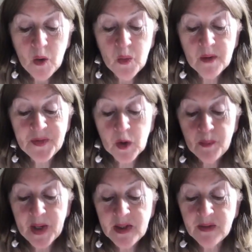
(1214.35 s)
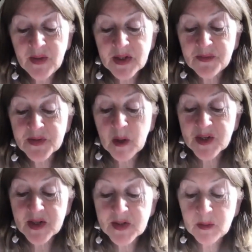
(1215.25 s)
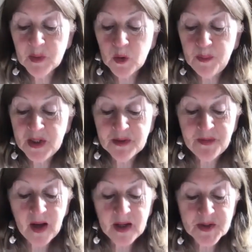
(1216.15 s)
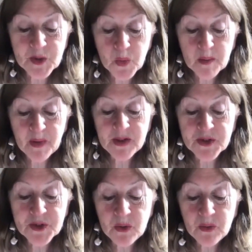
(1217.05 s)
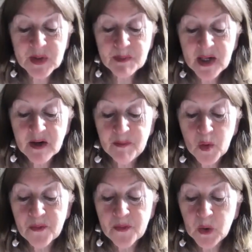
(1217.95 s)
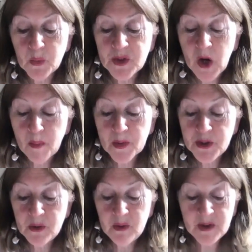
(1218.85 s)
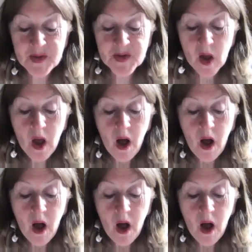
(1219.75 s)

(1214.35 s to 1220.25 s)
We're of the opinion that if some system could be devised whereby the students might have more frequent opportunities